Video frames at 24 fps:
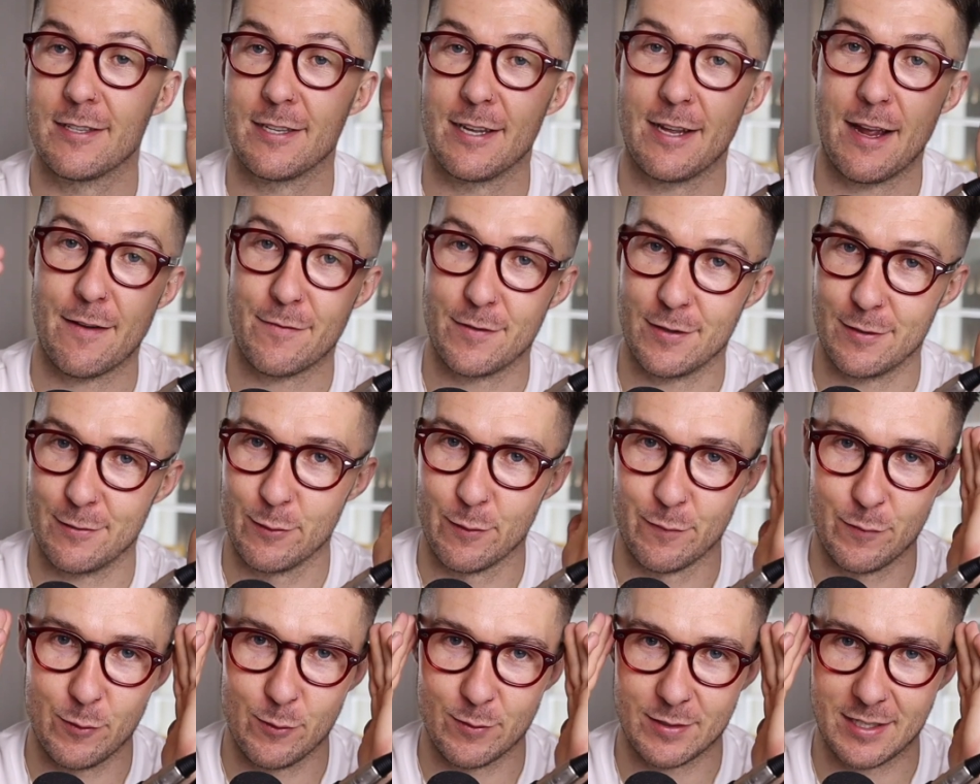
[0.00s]
So you have to sort
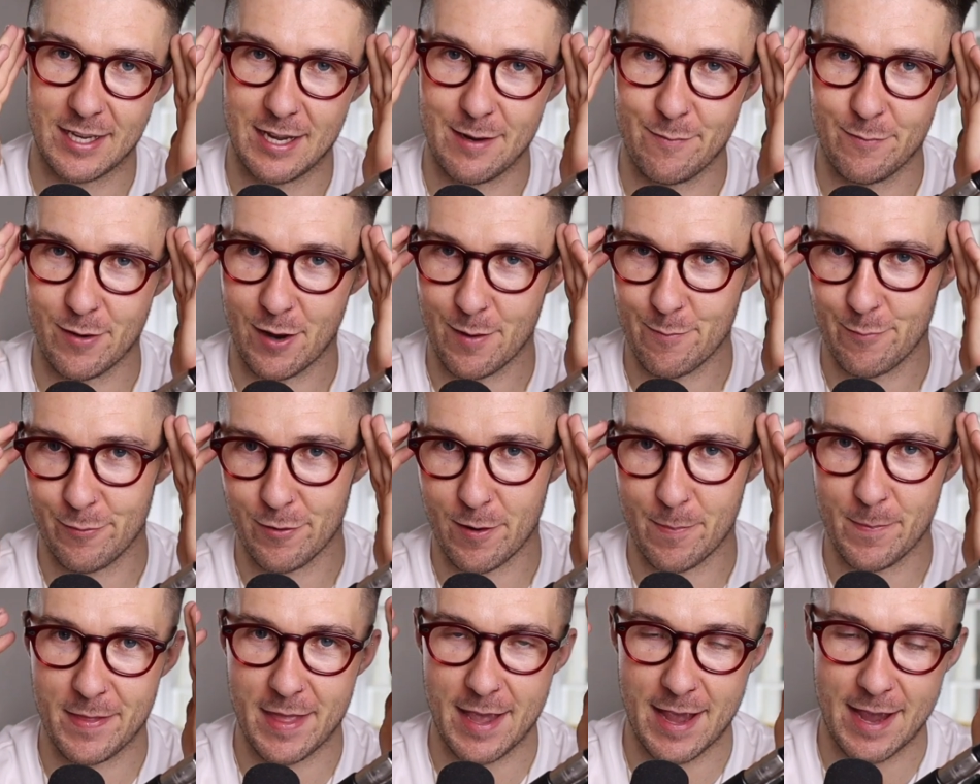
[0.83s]
of always keep like
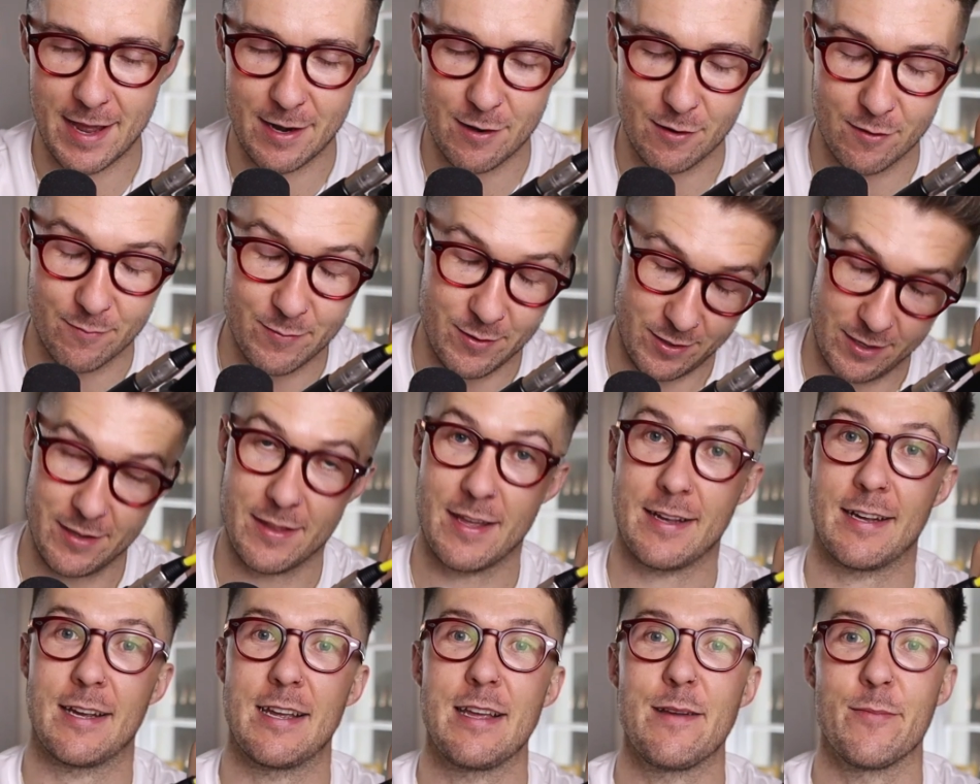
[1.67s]
propping their head up, but like
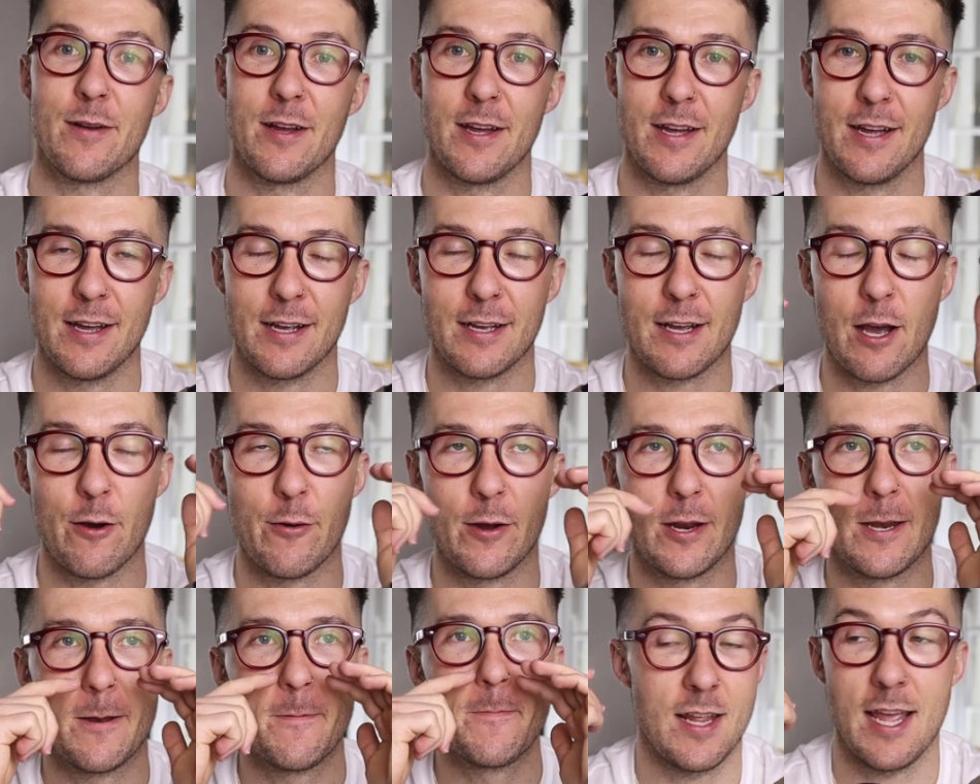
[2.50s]
they keep
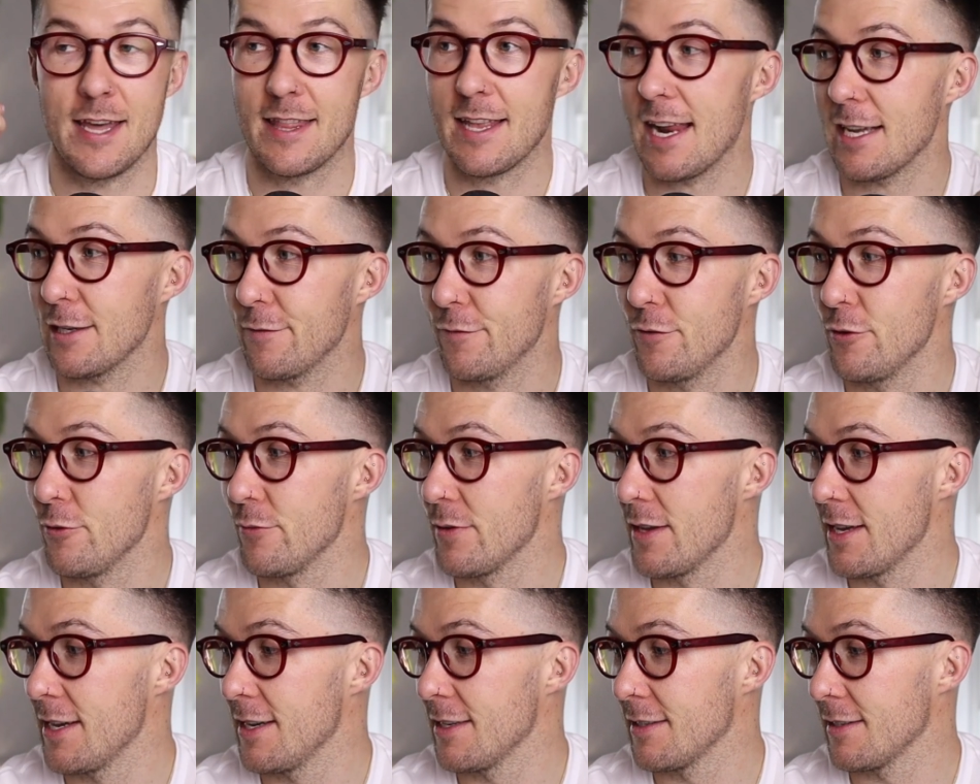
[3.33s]
going. Yeah, the last few
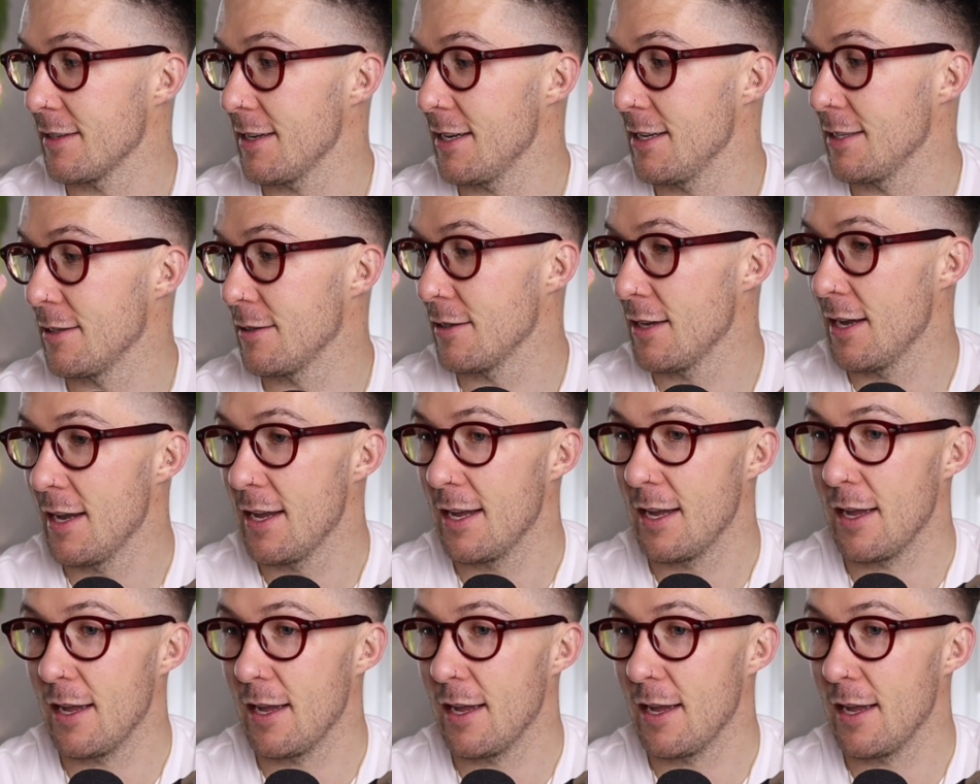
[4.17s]
years, it's